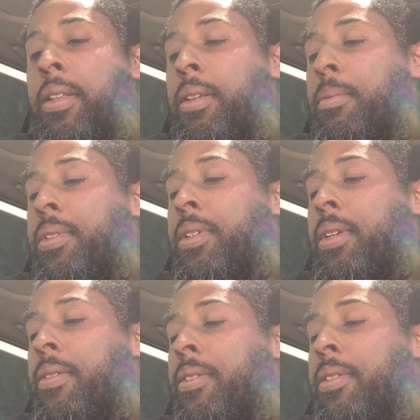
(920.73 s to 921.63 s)
Let me see
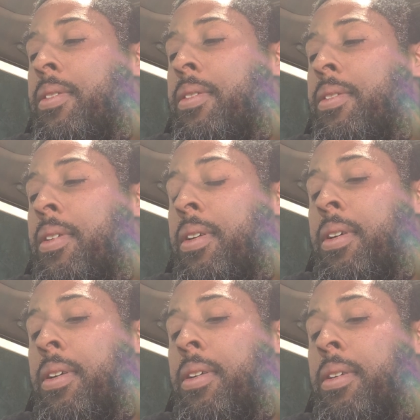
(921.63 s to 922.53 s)
if this is,
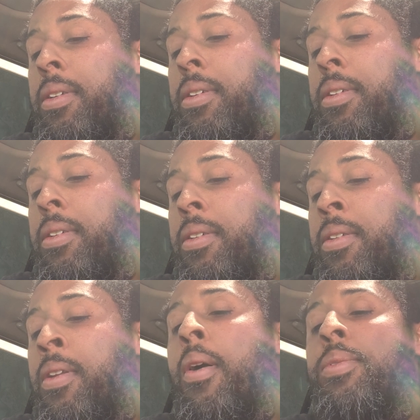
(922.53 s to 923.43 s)
uh,
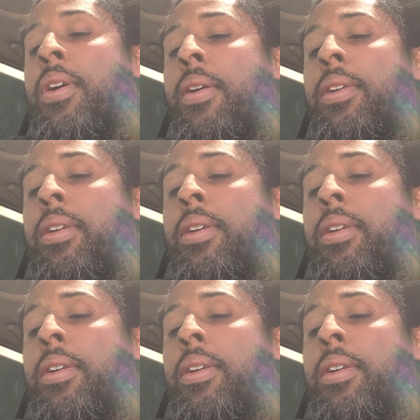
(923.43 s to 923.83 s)
no, I'm sorry.